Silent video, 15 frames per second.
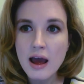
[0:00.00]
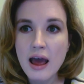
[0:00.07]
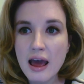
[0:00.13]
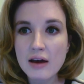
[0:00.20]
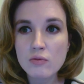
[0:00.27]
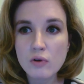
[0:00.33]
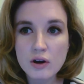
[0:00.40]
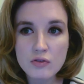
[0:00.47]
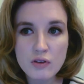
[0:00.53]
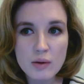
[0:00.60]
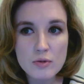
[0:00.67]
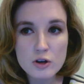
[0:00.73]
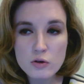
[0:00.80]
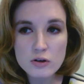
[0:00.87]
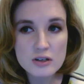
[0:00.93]
And Rick
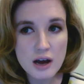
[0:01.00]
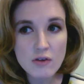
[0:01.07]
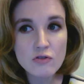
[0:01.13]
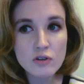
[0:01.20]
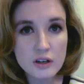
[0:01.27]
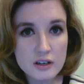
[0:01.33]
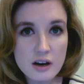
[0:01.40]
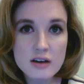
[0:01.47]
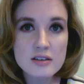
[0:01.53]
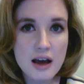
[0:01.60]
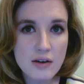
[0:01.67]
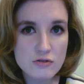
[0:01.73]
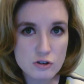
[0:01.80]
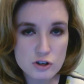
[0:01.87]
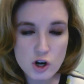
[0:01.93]
Famuyiwa definitely does
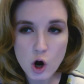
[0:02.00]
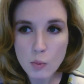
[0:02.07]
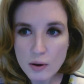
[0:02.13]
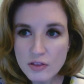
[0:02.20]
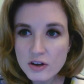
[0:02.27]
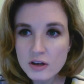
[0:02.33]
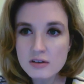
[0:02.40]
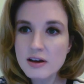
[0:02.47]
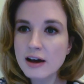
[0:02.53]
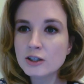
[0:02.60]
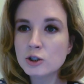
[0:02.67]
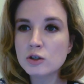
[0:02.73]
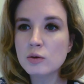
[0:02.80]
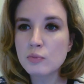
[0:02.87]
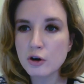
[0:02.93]
after Dope. I think he's
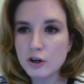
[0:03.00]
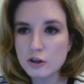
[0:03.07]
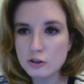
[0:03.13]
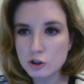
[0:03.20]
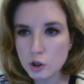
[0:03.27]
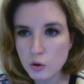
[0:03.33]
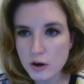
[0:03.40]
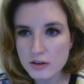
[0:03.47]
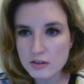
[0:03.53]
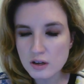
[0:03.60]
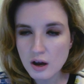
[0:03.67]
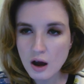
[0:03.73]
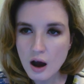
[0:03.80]
actually a pretty good choice.